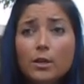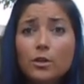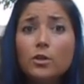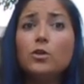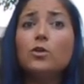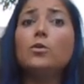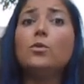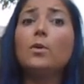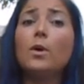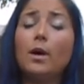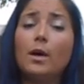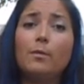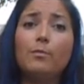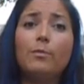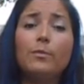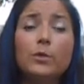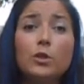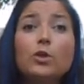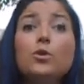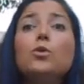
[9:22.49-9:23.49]
new
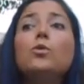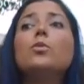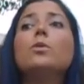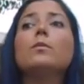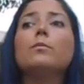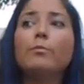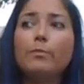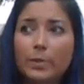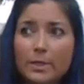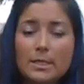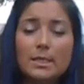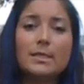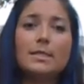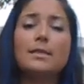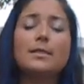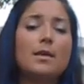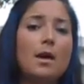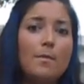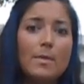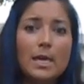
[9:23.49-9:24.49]
new
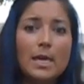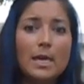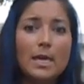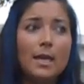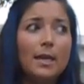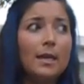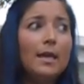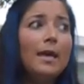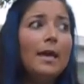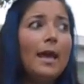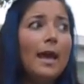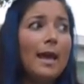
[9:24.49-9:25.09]
businesses coming in,